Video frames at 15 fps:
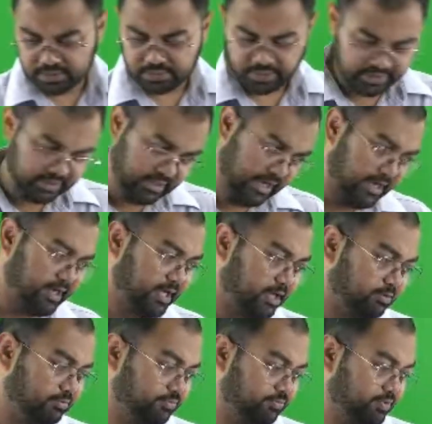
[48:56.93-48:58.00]
It can
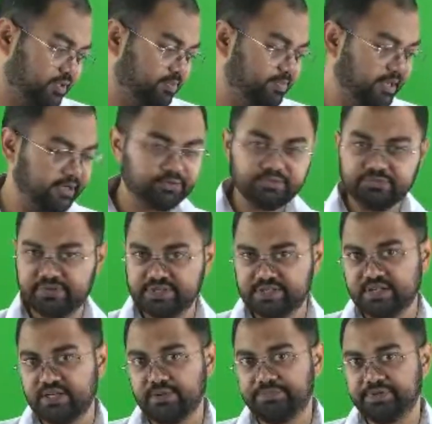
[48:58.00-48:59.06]
have impact on
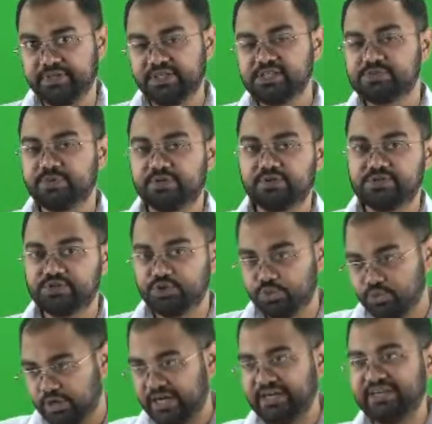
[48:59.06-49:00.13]
physical appearance, because
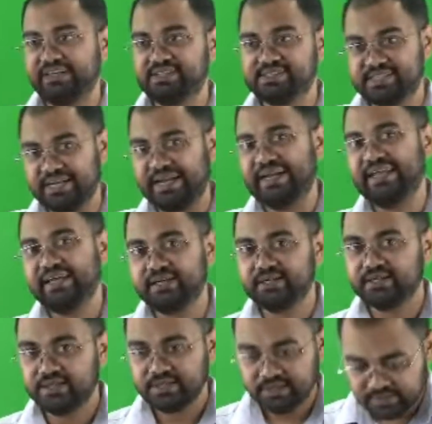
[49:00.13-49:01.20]
you are deciding
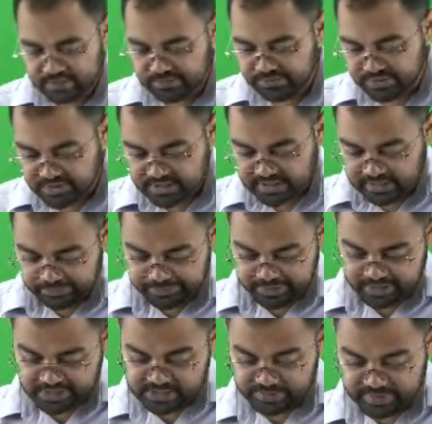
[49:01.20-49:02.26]
the physical
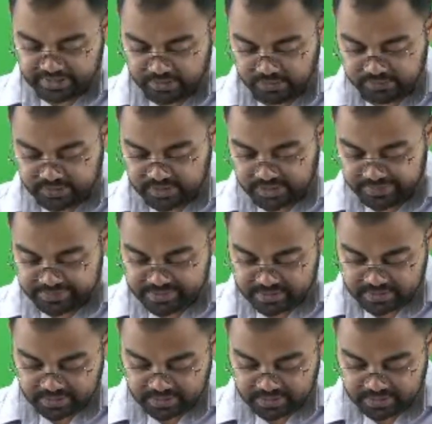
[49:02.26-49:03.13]
appearance many of the times.